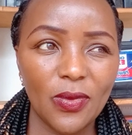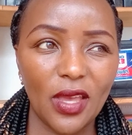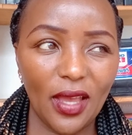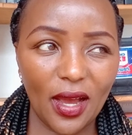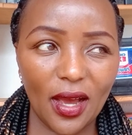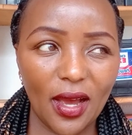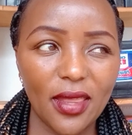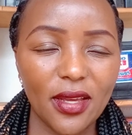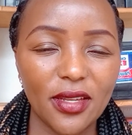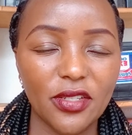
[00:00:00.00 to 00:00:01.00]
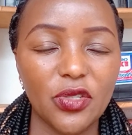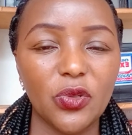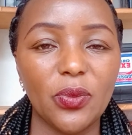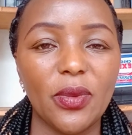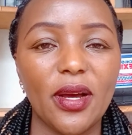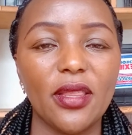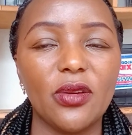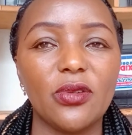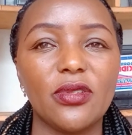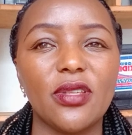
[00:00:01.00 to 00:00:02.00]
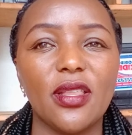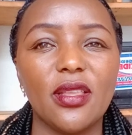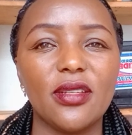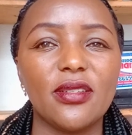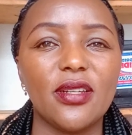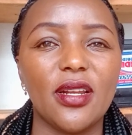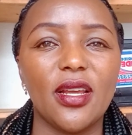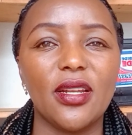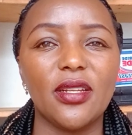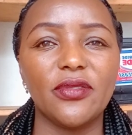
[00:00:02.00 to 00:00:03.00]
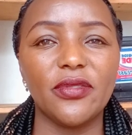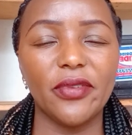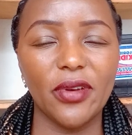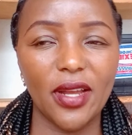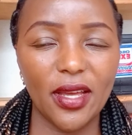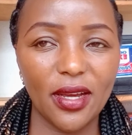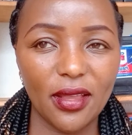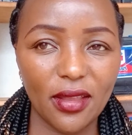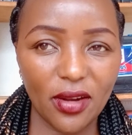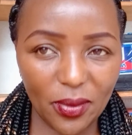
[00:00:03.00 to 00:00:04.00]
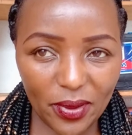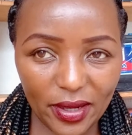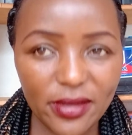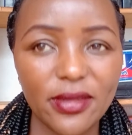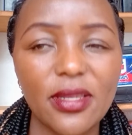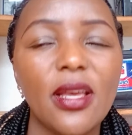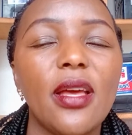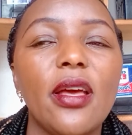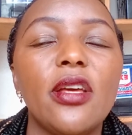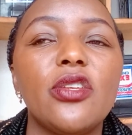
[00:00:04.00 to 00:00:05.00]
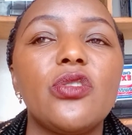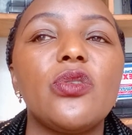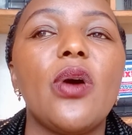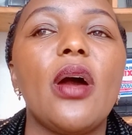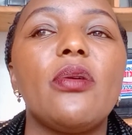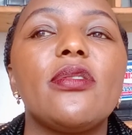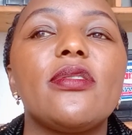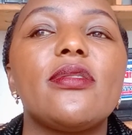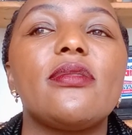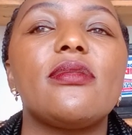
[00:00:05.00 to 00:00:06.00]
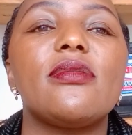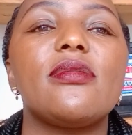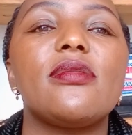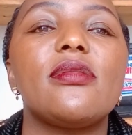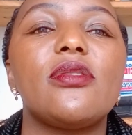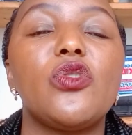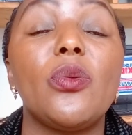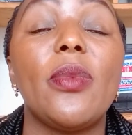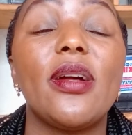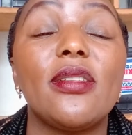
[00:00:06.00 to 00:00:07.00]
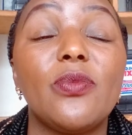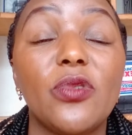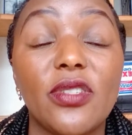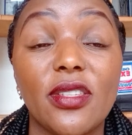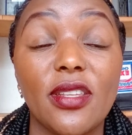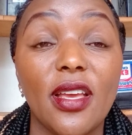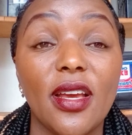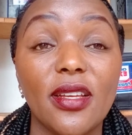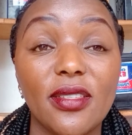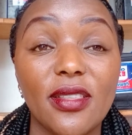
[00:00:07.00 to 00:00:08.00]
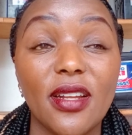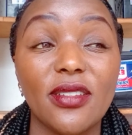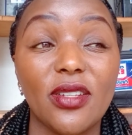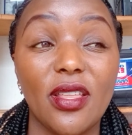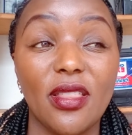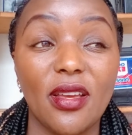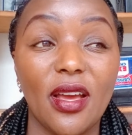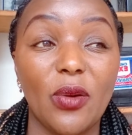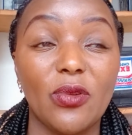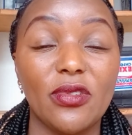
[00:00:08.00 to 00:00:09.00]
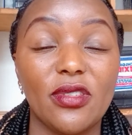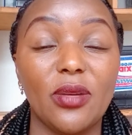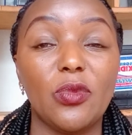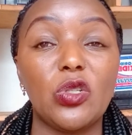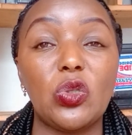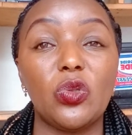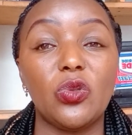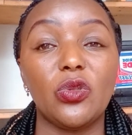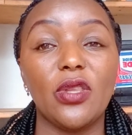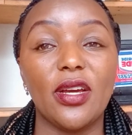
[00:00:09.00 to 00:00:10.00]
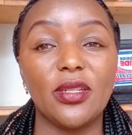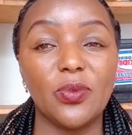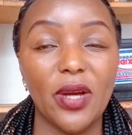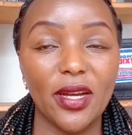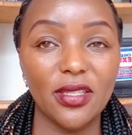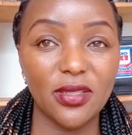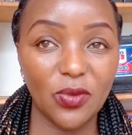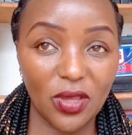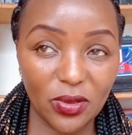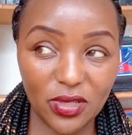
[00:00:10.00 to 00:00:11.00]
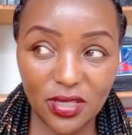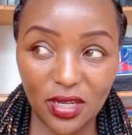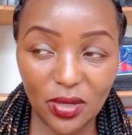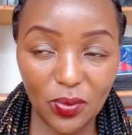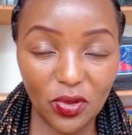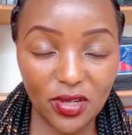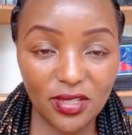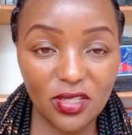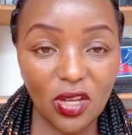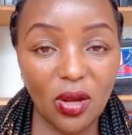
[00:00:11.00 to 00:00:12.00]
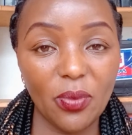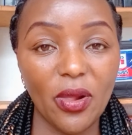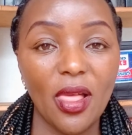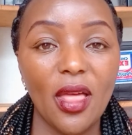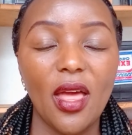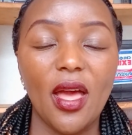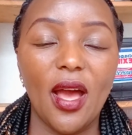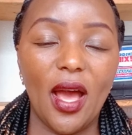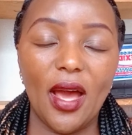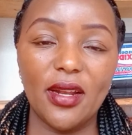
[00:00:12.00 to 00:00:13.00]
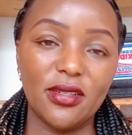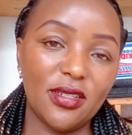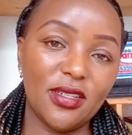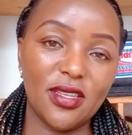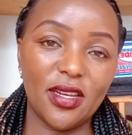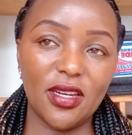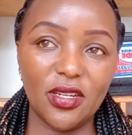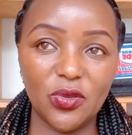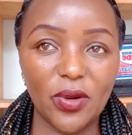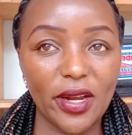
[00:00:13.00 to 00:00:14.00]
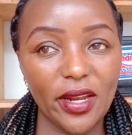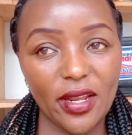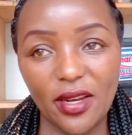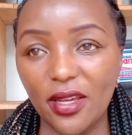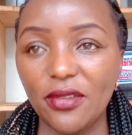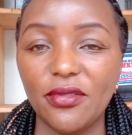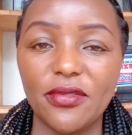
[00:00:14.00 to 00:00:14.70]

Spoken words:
Yeah, I think it's 2 months, because I think Stella lived for like 3 months. So I was 2 months post CS. There is nothing I was able to do that much without anybody's help, and she decided to one day leave.